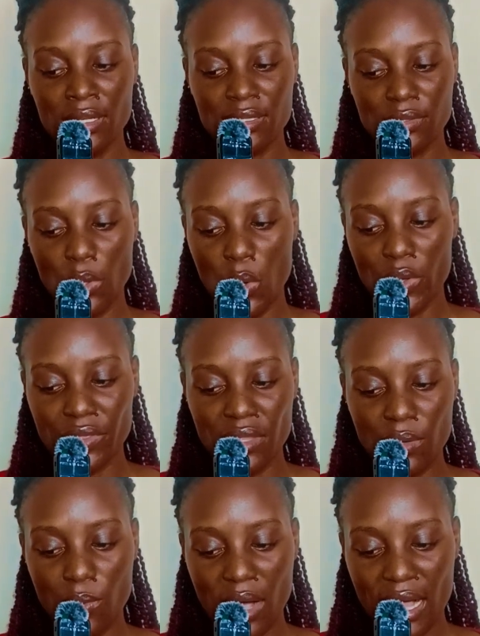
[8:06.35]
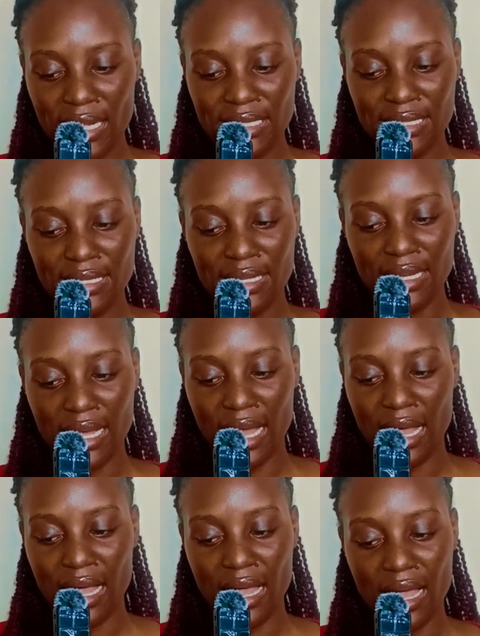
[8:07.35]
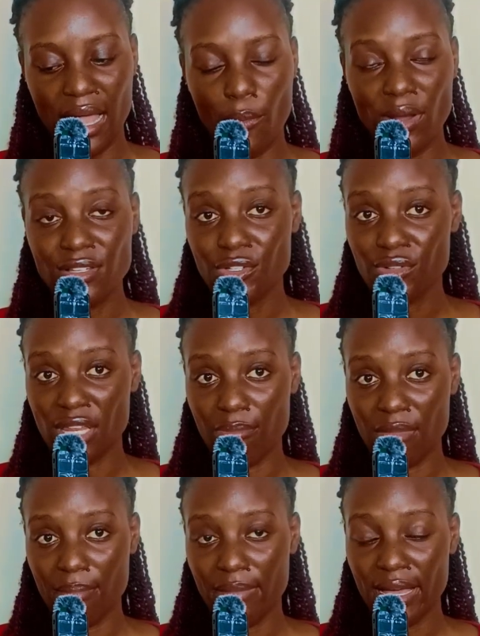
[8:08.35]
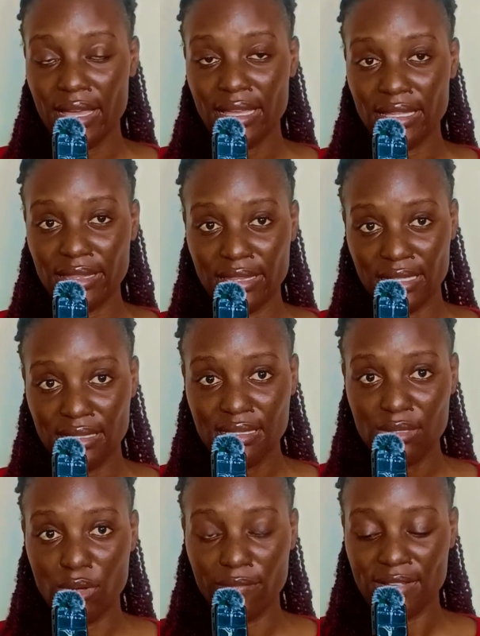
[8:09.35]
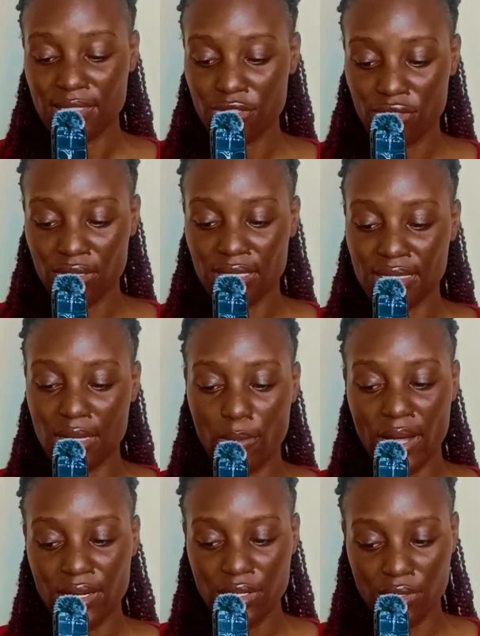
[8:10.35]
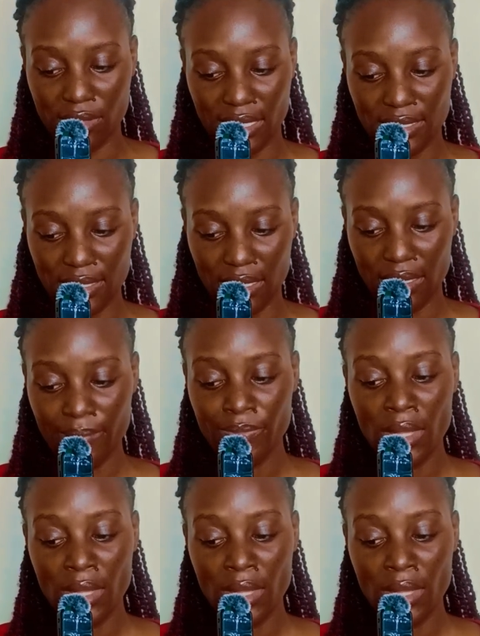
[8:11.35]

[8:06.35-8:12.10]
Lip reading: So the word I want you to remember in this conversation is the word curated.